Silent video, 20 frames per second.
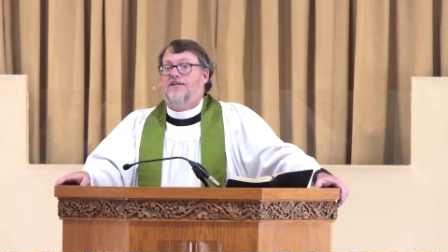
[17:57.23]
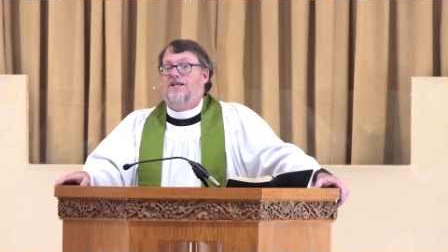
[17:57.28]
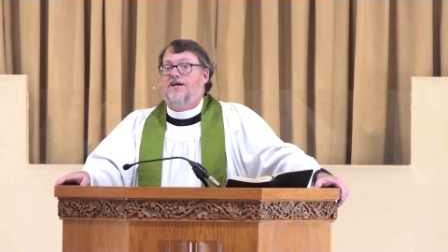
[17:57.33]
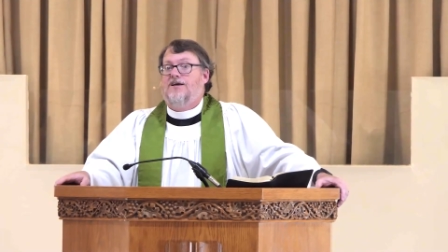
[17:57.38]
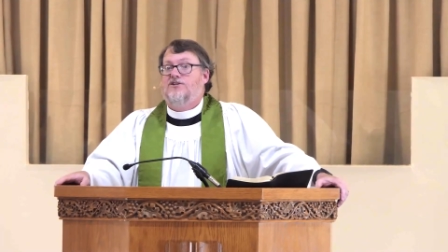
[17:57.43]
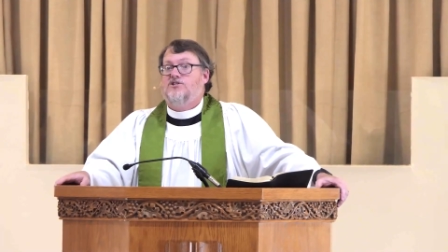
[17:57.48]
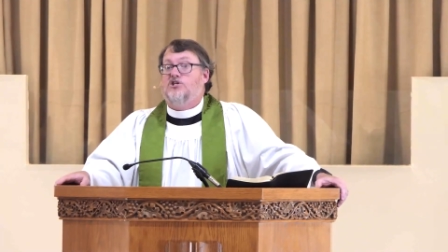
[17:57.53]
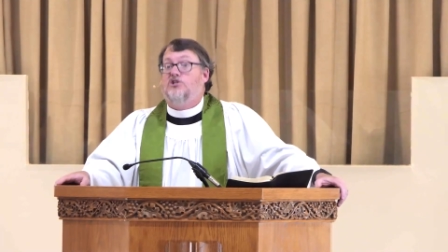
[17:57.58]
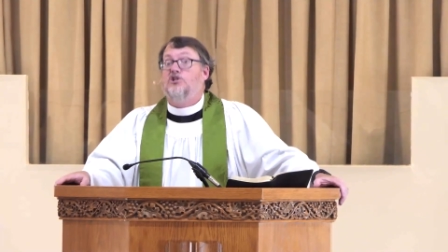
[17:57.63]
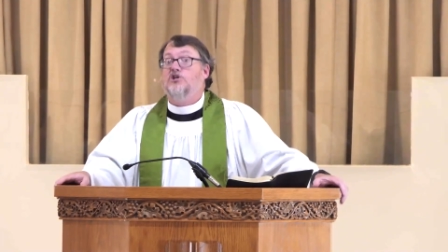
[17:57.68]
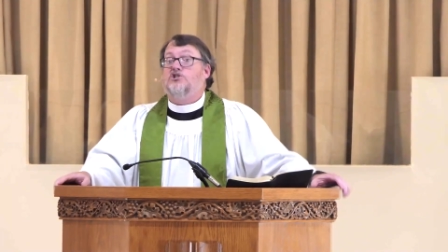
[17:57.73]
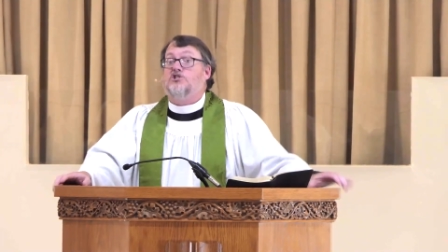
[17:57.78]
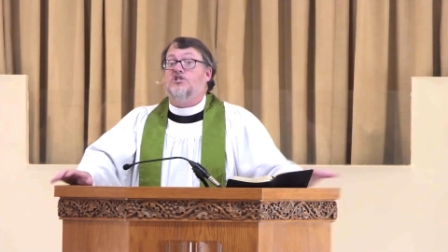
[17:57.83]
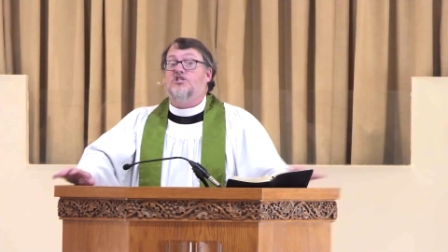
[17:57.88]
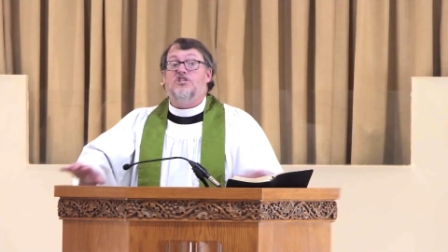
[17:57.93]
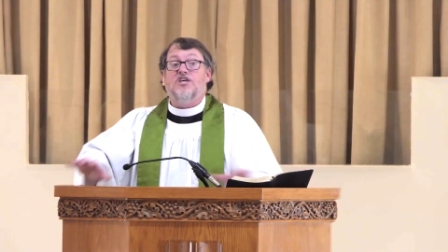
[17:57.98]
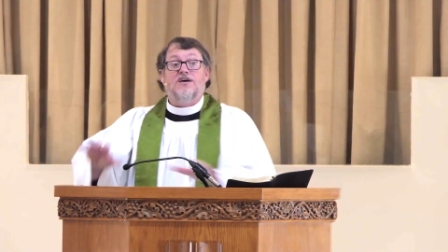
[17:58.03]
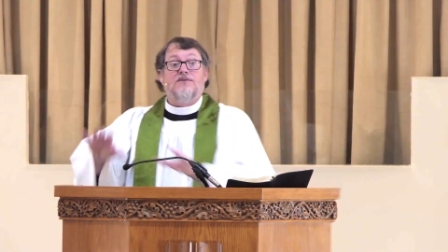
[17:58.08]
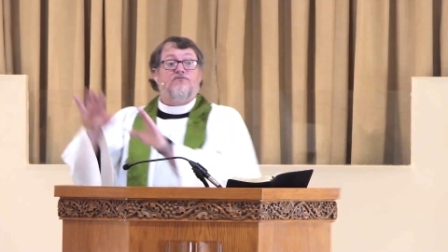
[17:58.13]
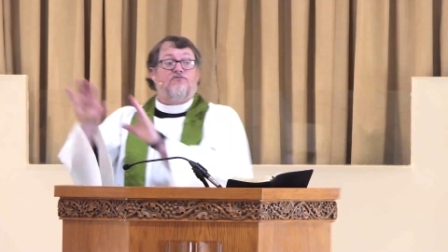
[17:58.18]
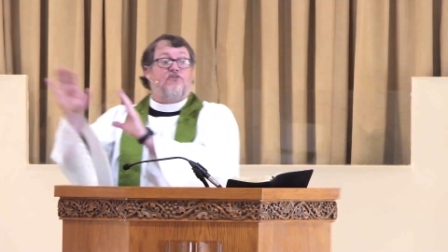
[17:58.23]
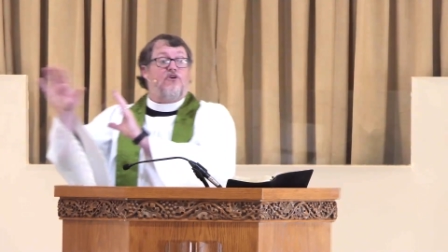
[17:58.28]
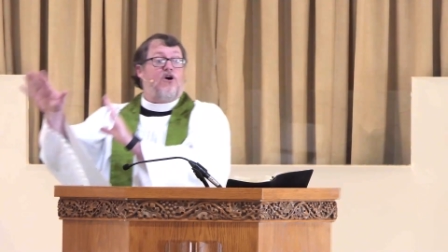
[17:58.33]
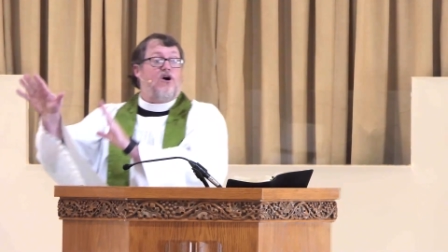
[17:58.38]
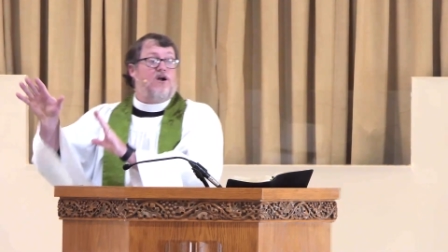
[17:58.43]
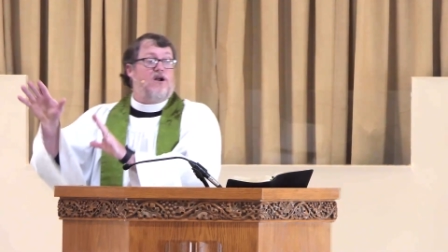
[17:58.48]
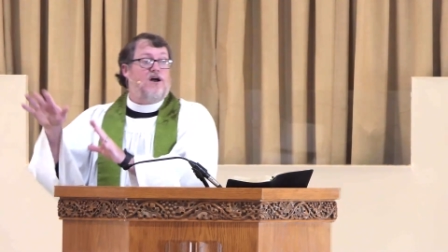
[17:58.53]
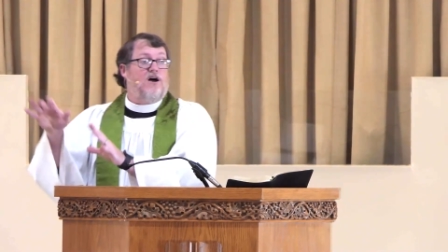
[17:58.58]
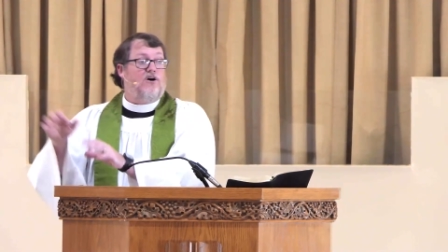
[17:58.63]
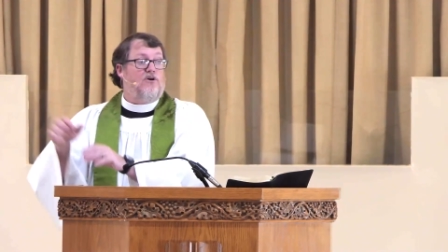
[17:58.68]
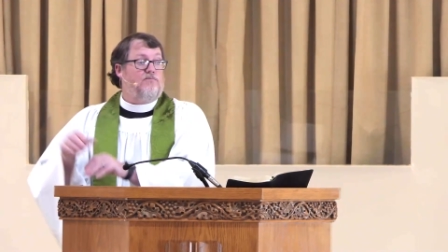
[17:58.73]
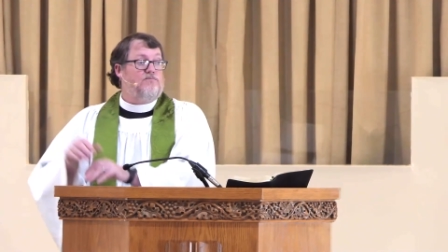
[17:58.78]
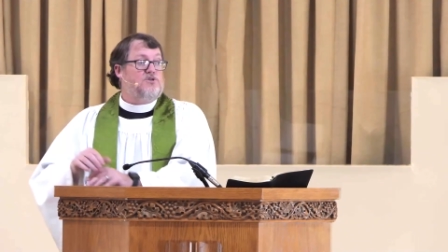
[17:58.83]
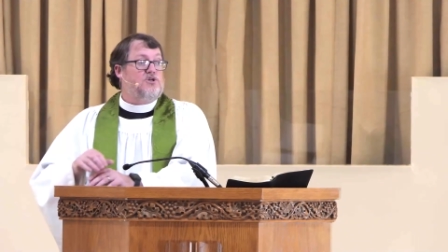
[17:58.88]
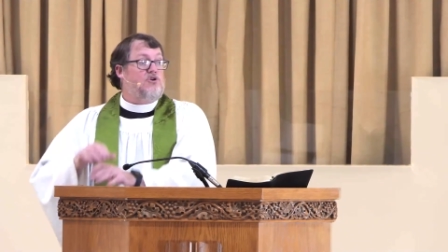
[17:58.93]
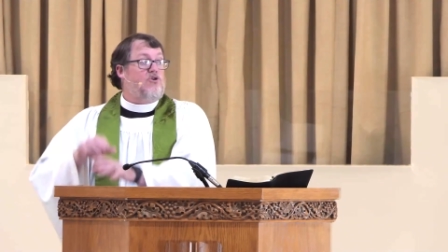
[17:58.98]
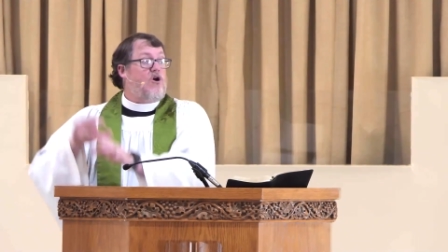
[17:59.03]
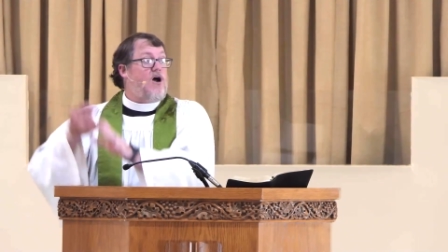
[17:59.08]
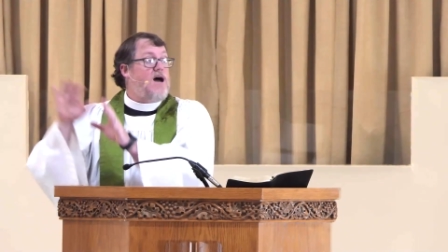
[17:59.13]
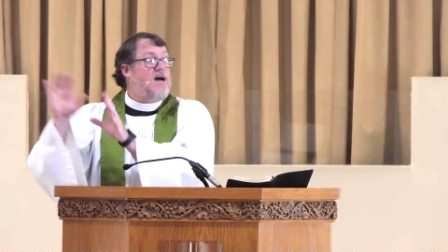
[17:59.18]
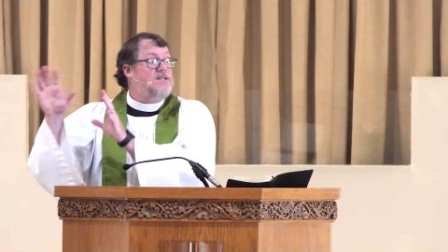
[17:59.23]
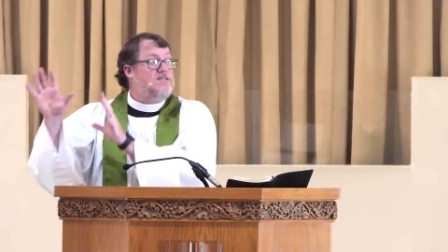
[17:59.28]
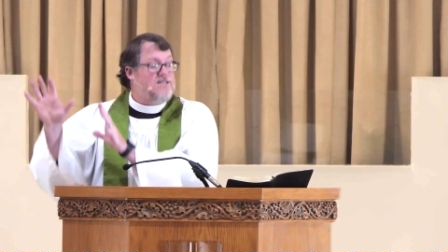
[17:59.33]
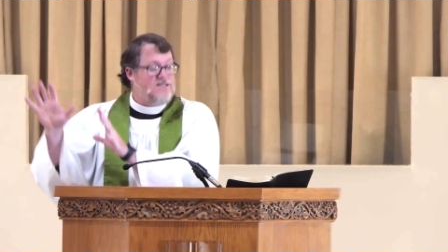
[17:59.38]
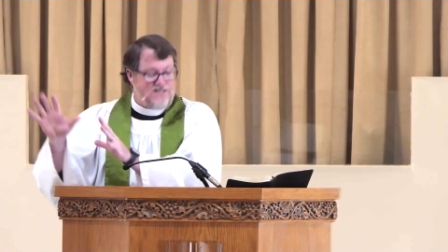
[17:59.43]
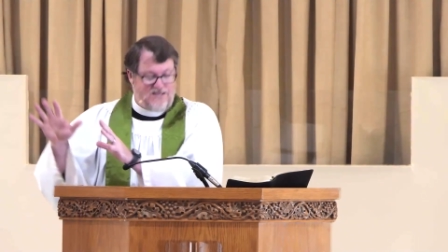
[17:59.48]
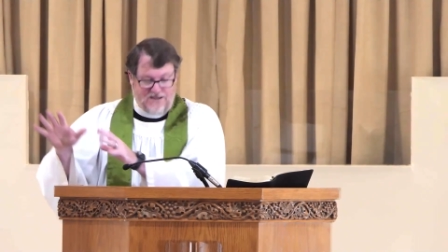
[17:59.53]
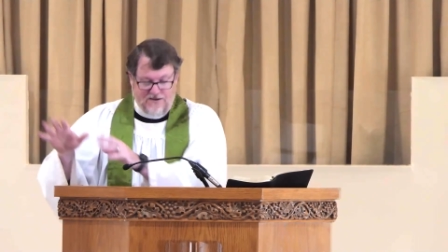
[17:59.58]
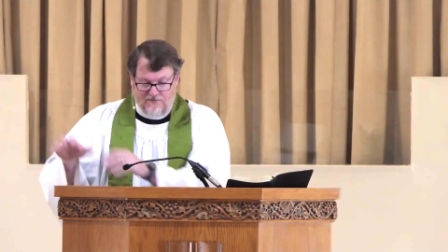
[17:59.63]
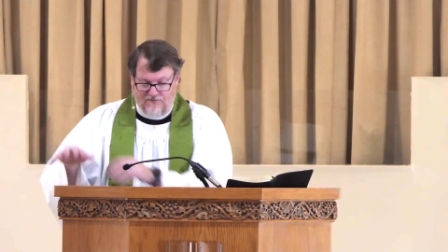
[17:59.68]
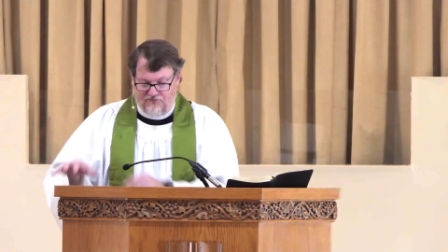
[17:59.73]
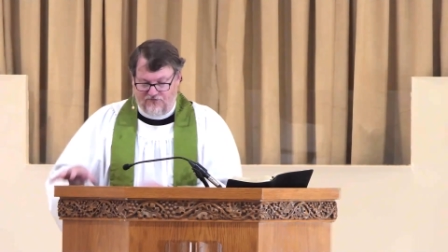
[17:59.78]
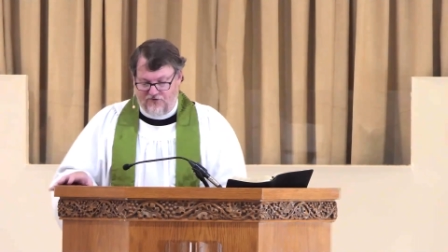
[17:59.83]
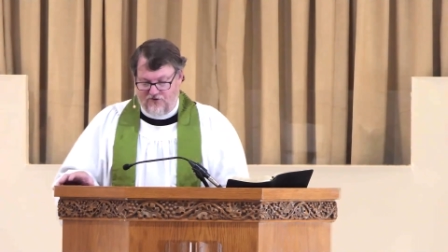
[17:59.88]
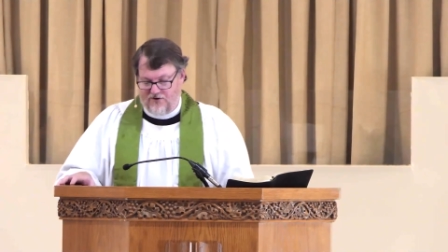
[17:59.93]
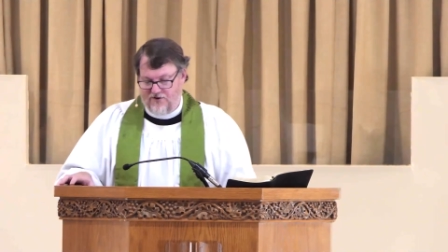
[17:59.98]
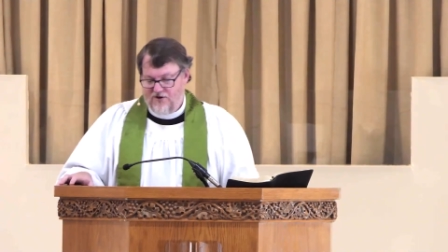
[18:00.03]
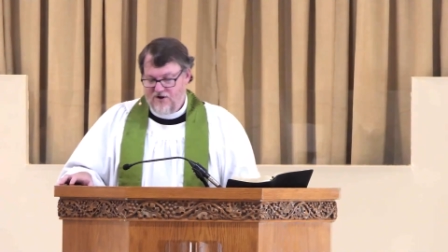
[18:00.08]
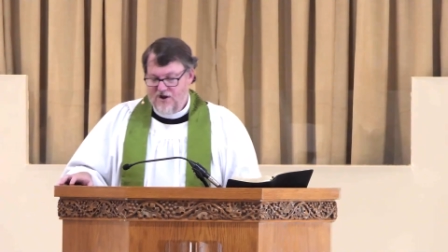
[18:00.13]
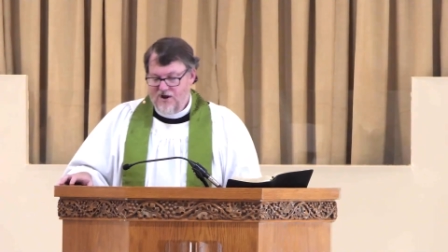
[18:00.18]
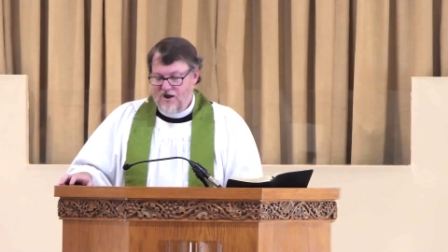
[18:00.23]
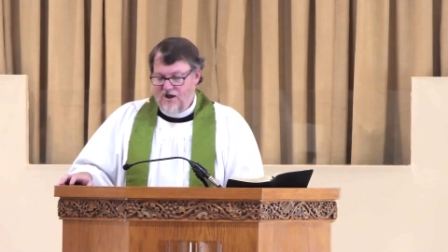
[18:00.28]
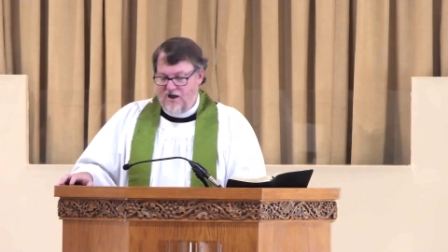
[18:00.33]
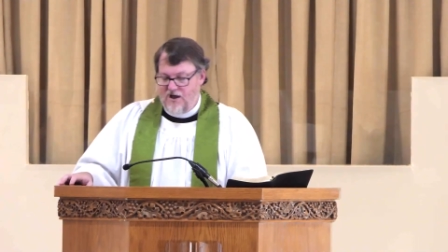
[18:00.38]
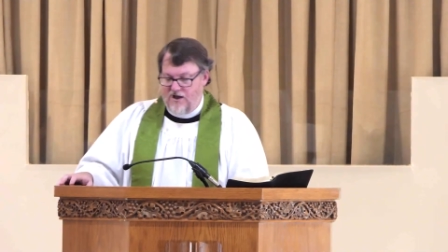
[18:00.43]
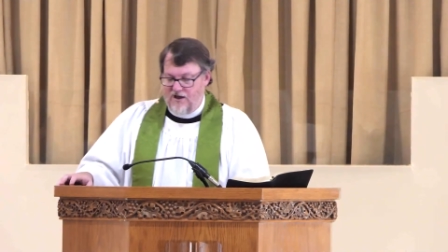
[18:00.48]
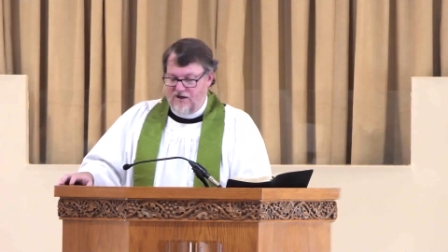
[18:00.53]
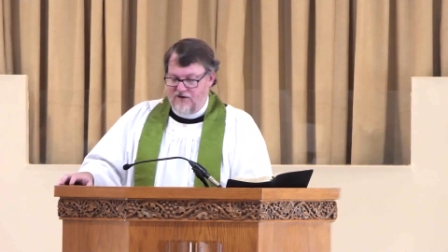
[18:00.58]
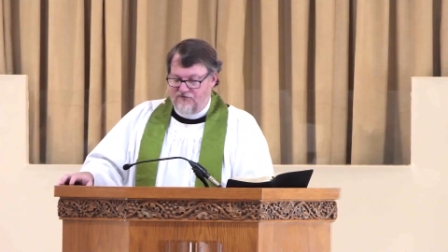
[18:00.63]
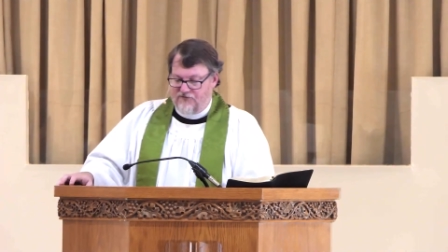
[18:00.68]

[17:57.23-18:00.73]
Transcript: to look to them for our help, to cry to them for, uh, for